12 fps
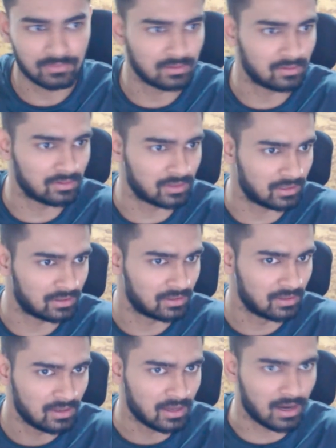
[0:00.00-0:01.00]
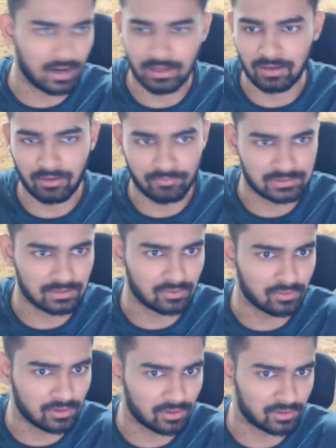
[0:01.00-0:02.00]
Okay, and I'll obviously go
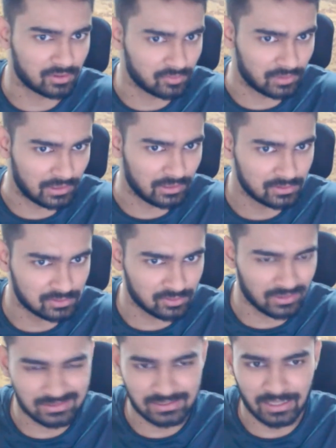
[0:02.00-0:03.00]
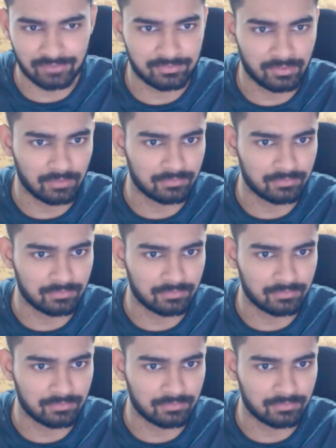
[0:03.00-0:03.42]
in order only. So let's start with problem